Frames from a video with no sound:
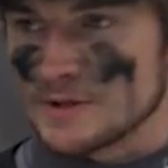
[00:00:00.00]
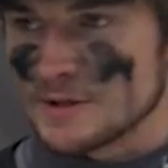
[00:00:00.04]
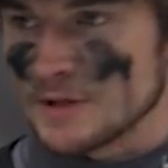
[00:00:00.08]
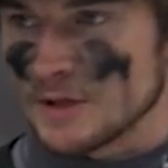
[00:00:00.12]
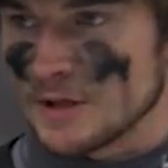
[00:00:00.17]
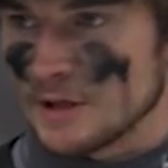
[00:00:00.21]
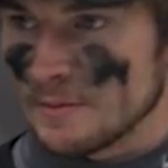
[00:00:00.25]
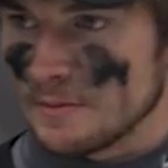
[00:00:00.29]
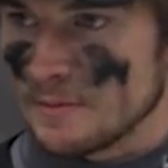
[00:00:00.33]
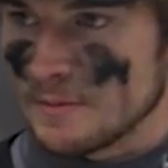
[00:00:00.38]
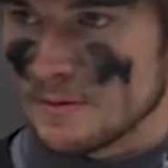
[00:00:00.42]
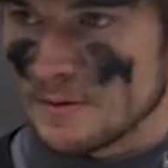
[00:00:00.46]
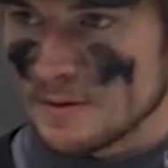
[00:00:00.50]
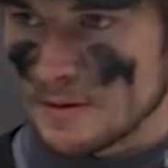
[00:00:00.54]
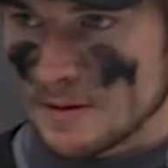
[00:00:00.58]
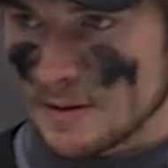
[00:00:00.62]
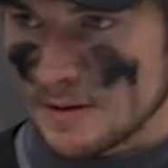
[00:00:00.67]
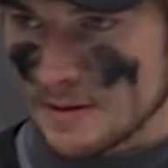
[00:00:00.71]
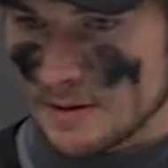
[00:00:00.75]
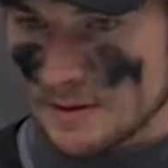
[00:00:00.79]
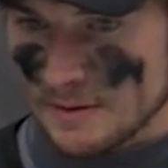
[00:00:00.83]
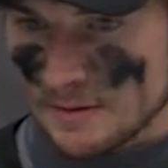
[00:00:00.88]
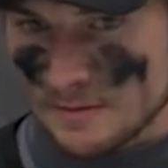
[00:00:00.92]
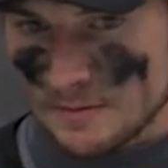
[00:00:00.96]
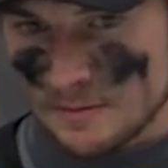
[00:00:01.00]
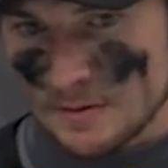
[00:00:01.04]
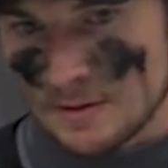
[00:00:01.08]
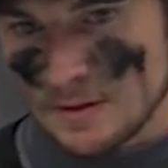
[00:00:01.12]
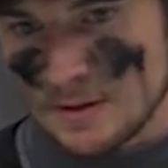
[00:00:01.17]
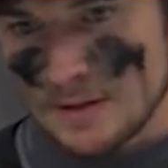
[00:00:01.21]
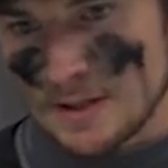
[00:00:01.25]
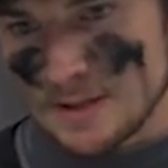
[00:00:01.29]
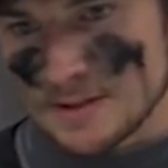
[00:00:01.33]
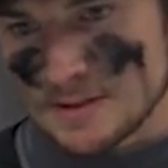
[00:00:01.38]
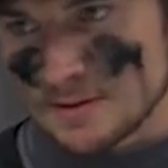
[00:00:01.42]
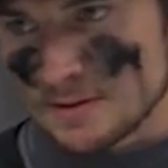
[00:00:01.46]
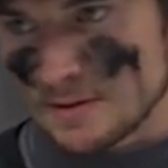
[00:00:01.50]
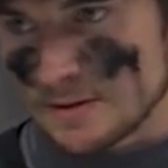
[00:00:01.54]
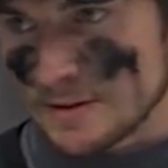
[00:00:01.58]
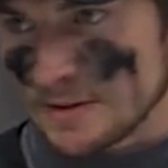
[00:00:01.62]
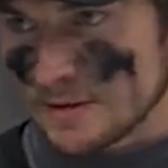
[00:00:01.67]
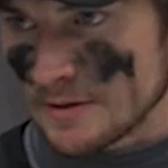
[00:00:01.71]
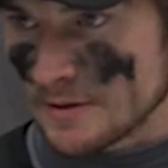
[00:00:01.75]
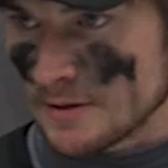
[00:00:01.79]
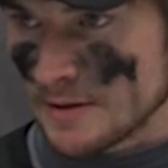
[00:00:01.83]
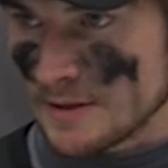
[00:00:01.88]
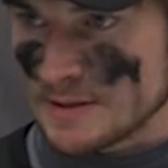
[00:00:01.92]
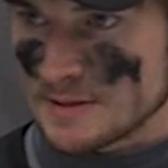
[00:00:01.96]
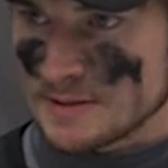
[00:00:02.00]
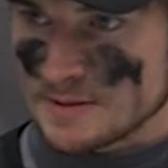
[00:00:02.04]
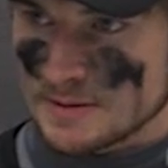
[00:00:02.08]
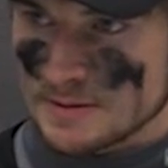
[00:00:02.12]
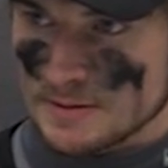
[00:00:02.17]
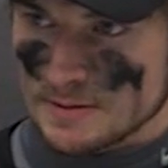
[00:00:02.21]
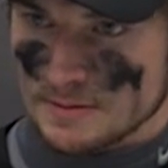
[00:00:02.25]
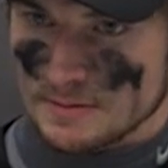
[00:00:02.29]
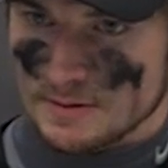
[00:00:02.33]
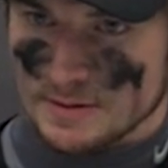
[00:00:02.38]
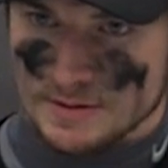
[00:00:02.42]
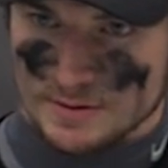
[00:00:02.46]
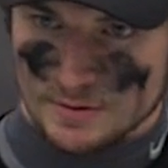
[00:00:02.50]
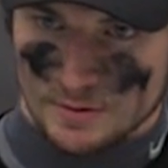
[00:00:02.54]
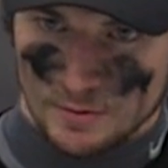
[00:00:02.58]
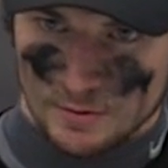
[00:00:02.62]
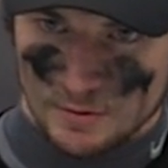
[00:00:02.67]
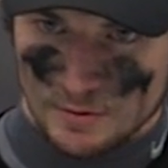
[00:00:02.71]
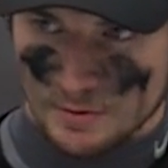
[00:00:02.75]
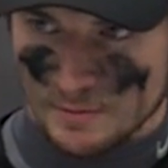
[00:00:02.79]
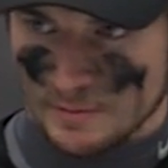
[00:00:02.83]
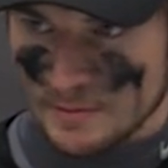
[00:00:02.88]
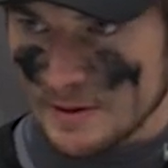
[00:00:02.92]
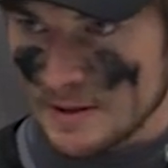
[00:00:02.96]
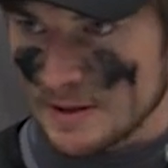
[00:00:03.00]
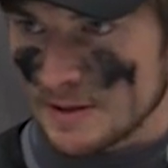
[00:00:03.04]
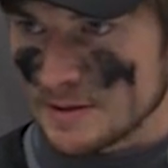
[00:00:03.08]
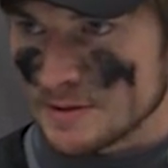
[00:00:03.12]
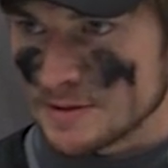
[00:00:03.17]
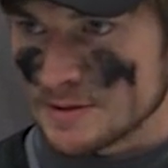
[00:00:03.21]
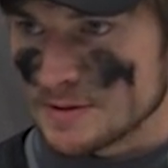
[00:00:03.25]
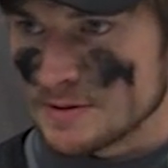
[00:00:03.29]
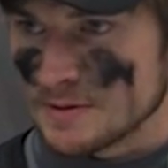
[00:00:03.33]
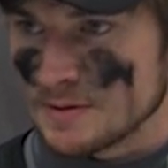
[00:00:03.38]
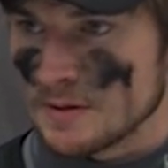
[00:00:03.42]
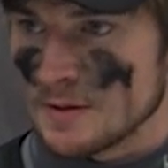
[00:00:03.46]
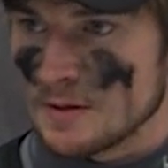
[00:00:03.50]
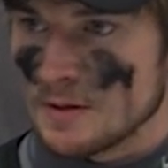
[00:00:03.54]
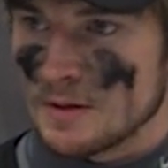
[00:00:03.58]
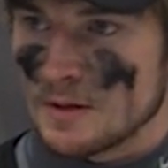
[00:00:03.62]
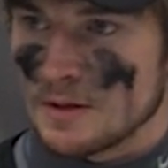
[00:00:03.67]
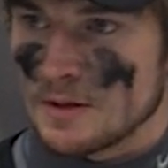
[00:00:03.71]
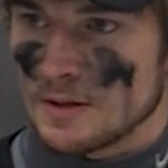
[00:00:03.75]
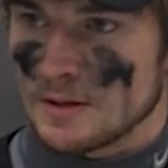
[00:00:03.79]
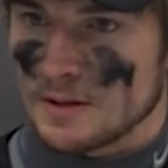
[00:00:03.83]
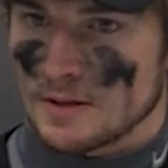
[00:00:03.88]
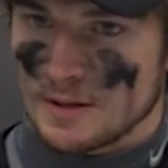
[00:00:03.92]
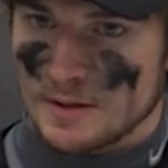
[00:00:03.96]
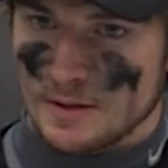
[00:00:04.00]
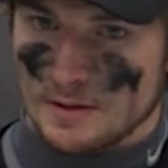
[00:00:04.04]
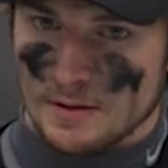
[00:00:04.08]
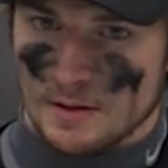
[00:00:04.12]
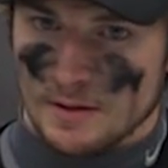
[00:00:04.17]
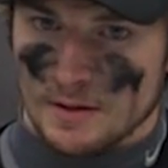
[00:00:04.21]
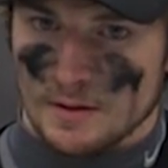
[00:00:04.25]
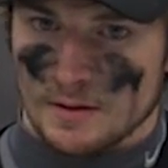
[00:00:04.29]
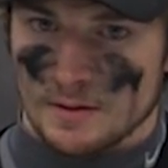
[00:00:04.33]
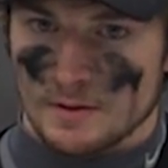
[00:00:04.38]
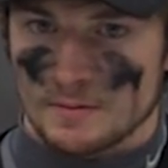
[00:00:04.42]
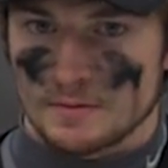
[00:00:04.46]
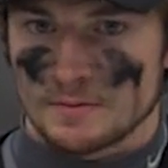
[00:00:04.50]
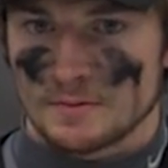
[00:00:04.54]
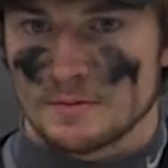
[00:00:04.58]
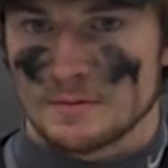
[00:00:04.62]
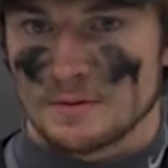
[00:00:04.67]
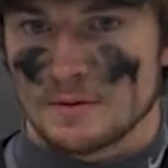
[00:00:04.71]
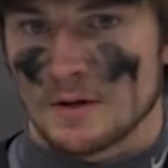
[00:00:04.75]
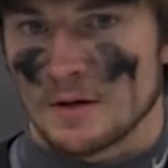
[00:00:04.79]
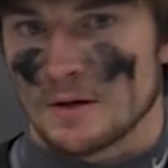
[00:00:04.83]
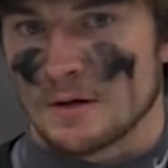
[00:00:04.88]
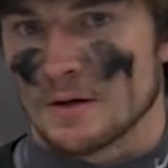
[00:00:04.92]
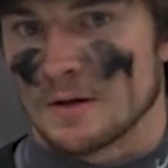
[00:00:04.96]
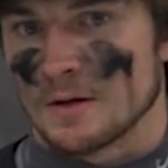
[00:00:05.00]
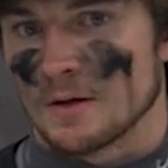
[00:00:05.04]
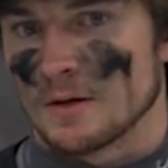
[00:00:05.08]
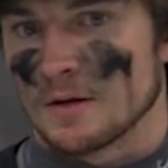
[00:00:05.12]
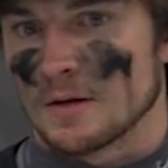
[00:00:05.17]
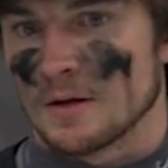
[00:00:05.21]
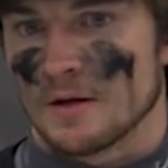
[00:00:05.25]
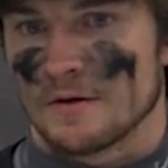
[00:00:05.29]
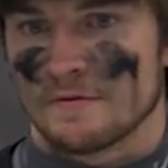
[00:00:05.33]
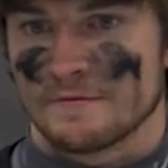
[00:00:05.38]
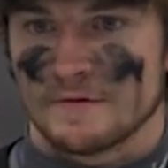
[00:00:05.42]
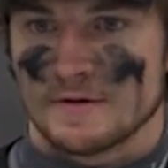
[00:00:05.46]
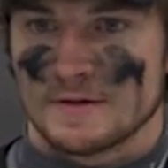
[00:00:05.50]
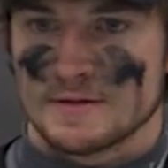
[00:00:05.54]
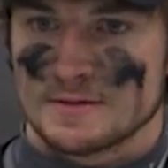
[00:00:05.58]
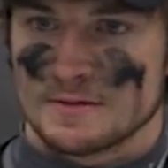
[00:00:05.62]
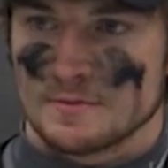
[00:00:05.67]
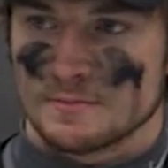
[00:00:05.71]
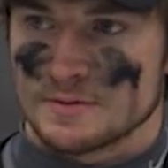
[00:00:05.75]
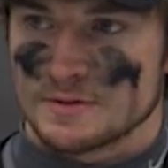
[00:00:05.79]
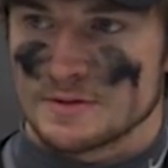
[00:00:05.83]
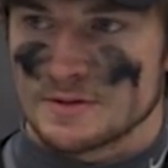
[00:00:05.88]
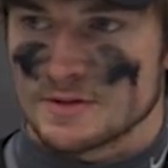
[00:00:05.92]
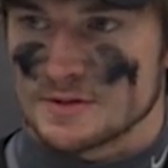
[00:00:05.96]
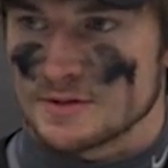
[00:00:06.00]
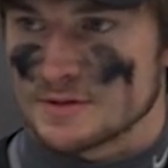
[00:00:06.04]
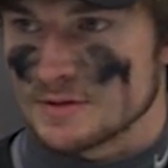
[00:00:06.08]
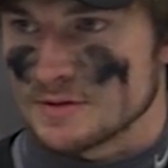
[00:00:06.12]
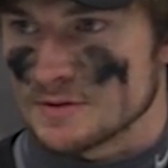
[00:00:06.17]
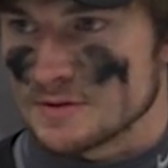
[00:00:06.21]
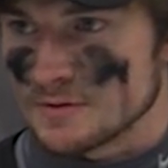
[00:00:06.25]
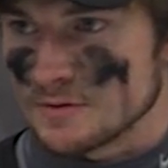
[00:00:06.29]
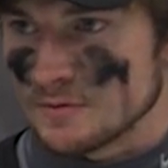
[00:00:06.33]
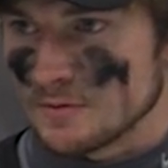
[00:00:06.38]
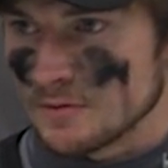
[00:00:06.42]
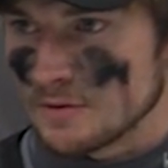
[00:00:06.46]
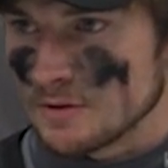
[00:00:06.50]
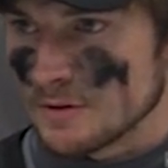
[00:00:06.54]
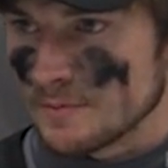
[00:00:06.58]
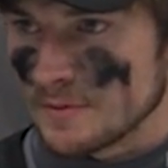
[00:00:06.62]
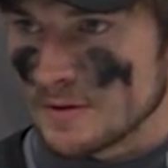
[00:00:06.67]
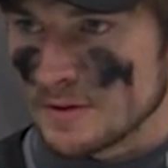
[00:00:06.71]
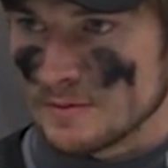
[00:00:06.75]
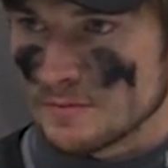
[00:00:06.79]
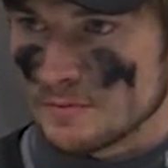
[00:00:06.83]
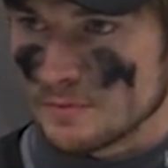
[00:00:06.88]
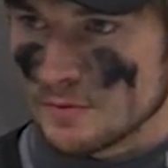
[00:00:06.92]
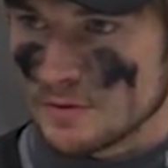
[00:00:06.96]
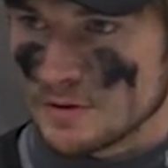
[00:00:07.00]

job as a leader, as a quarterback, just getting our offense in position to score. I mean,